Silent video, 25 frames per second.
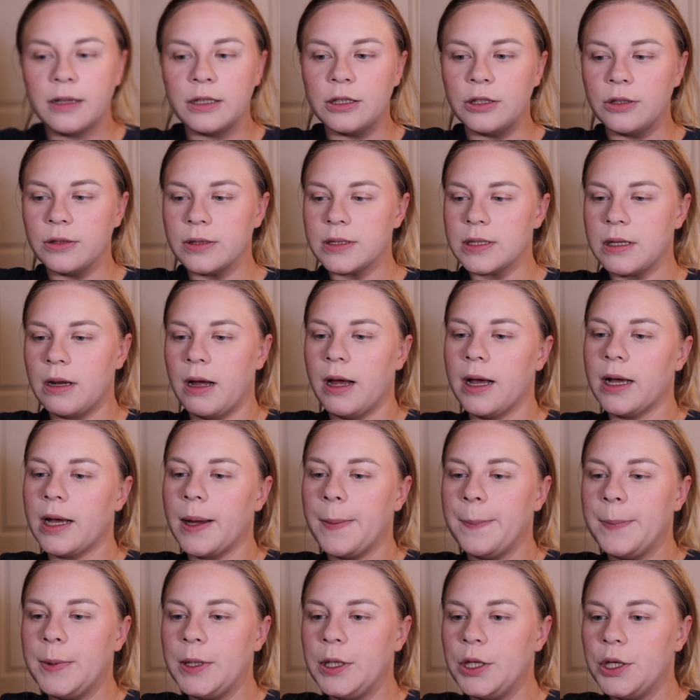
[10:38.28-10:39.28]
it looks like
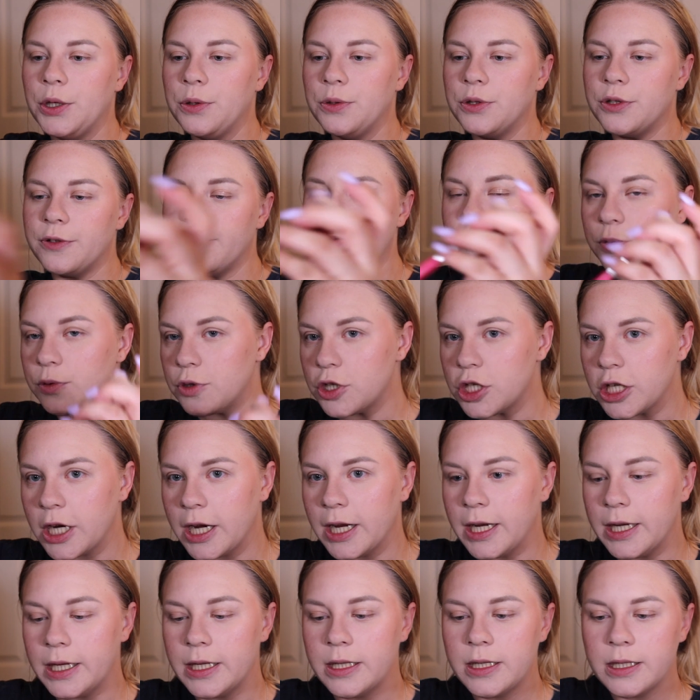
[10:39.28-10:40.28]
a beautiful
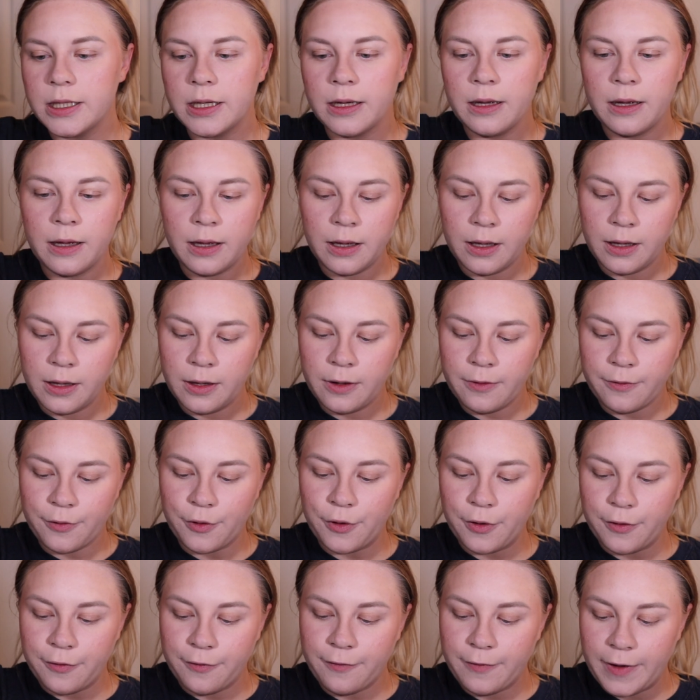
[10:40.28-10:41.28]
shade
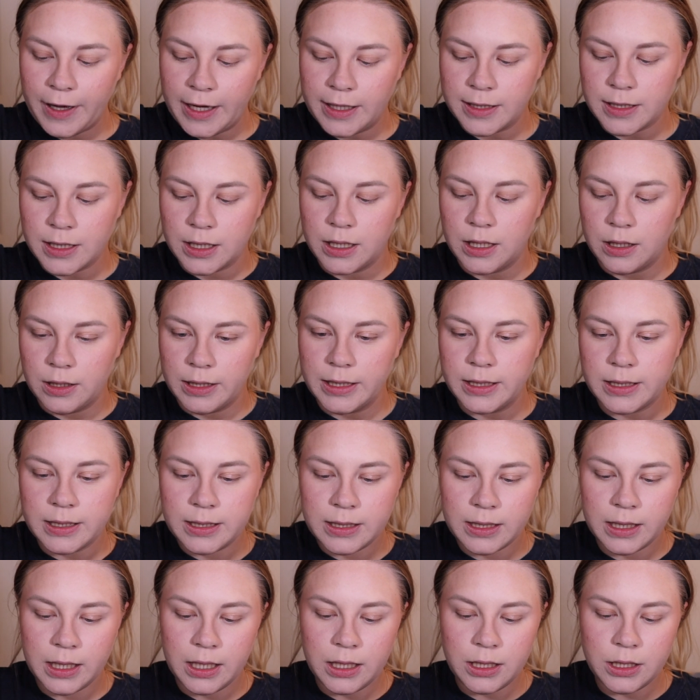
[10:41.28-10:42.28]
for a fair to light
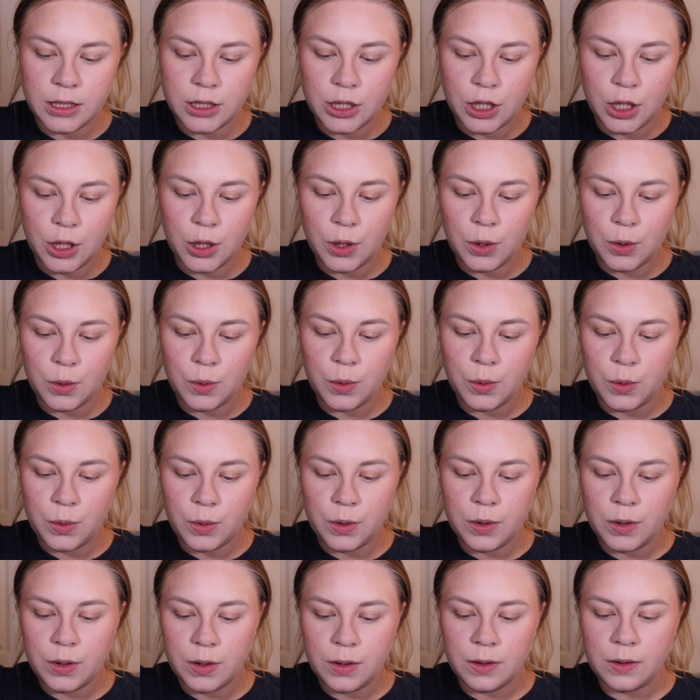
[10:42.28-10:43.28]
skin
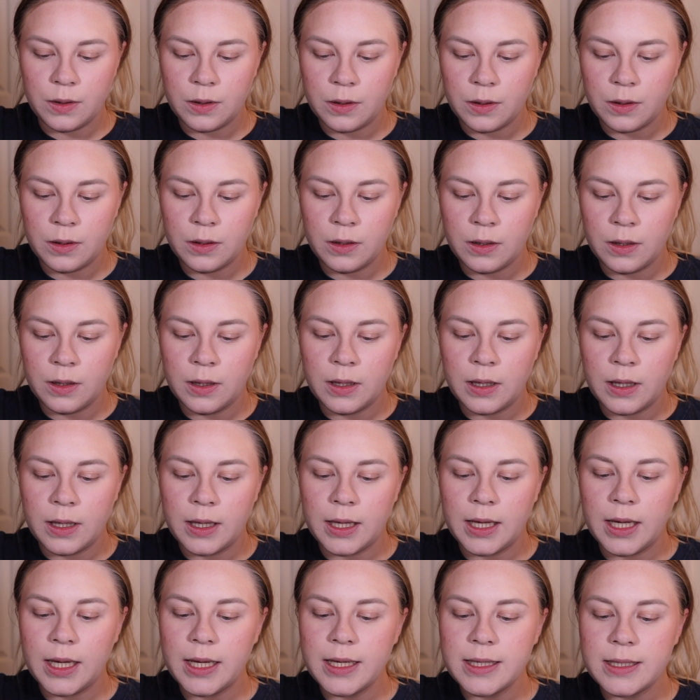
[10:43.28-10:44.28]
tone.
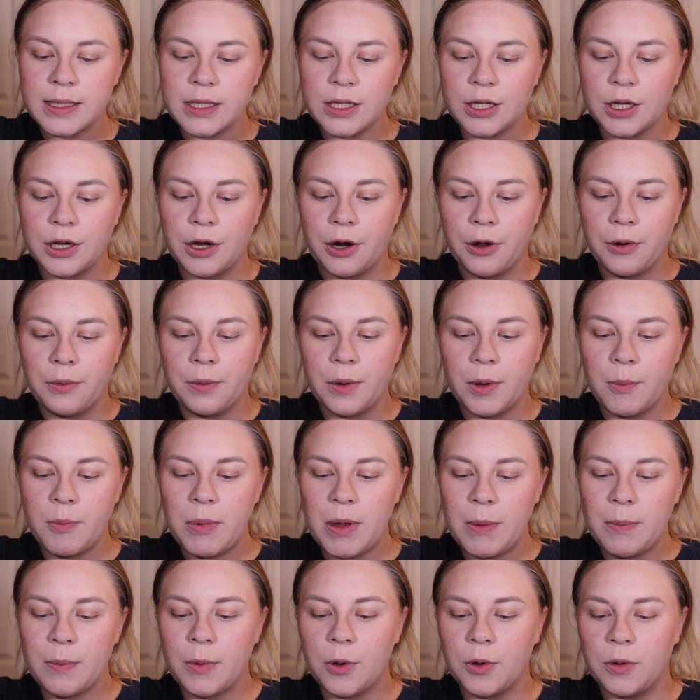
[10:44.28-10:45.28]
It is, you know, a
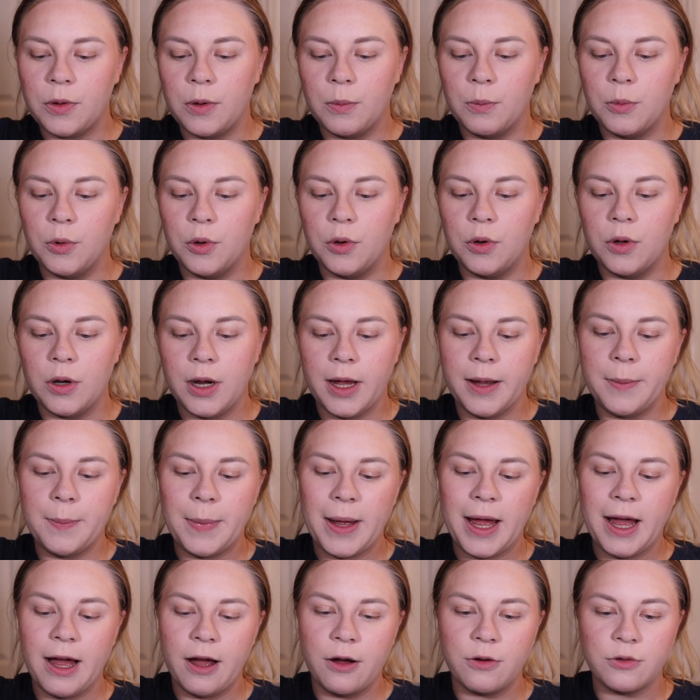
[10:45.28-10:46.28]
bit on the more like
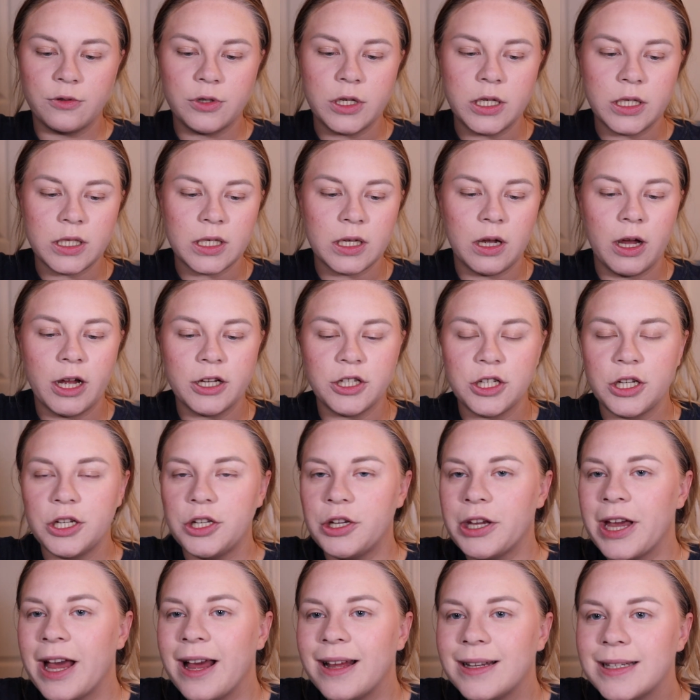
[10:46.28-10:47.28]
powdery side. You
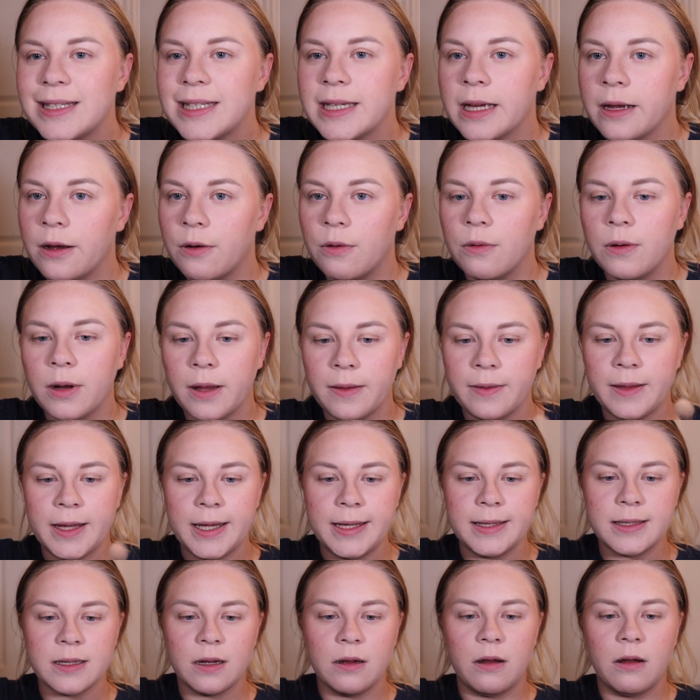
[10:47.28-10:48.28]
can tell like
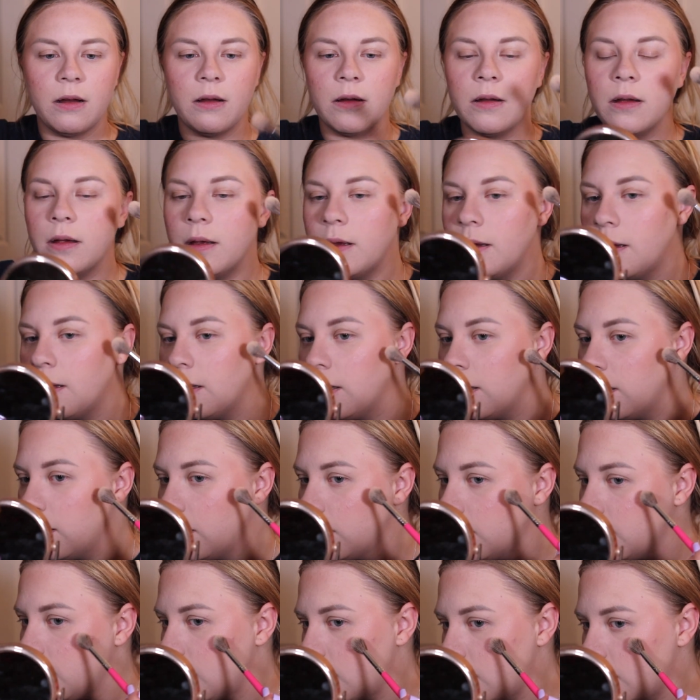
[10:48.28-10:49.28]
these are
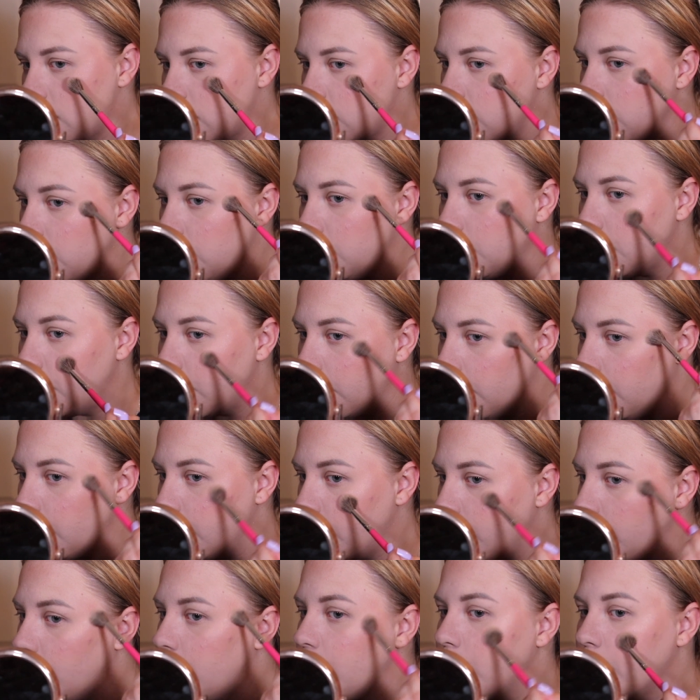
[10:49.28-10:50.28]
super
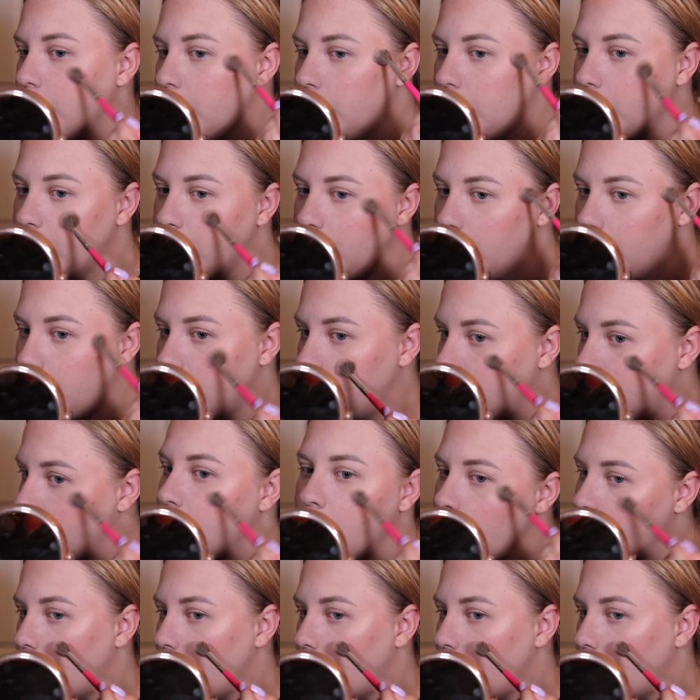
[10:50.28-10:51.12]
affordable.